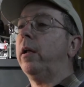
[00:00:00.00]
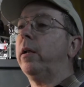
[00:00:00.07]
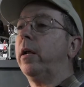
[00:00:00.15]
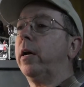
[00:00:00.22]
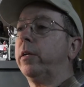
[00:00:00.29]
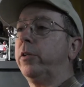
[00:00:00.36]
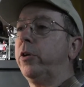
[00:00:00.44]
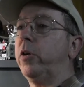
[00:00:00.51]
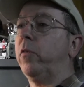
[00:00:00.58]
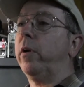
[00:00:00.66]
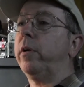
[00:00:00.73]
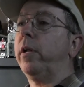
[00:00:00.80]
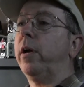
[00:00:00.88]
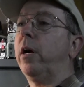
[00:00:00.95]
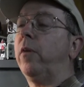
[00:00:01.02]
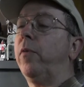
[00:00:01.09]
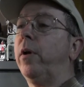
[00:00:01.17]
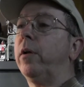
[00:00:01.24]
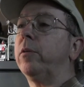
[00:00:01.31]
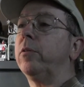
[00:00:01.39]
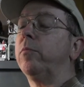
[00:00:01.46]
And I can tell you right now
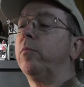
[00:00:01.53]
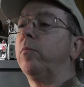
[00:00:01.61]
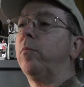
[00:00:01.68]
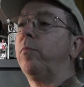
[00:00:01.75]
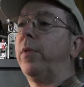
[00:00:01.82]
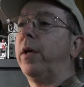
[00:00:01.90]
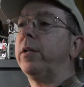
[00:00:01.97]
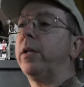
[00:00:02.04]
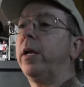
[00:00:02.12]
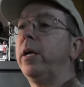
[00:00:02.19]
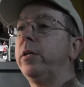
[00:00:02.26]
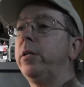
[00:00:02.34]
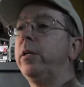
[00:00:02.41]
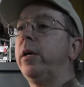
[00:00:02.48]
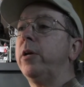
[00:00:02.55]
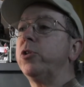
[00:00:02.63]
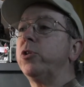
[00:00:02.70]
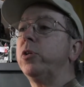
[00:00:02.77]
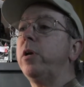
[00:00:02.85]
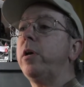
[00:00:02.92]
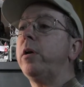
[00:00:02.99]
that
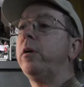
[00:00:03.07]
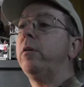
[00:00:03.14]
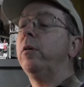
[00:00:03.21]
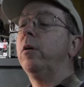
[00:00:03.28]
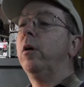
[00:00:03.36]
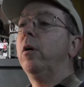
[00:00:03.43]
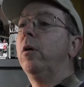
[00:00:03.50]
NTSC